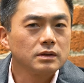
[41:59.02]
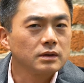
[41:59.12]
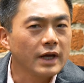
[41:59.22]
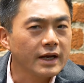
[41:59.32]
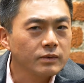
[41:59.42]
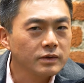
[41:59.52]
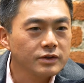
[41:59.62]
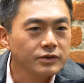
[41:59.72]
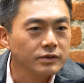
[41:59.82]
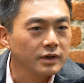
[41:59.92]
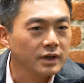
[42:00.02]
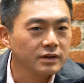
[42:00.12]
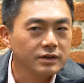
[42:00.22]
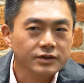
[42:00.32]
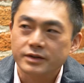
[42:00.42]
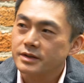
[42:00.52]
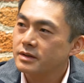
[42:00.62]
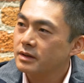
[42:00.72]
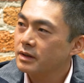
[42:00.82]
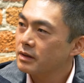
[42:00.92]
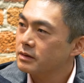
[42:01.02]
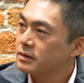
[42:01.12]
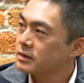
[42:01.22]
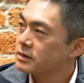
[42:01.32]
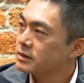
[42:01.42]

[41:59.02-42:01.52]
language or English is the code?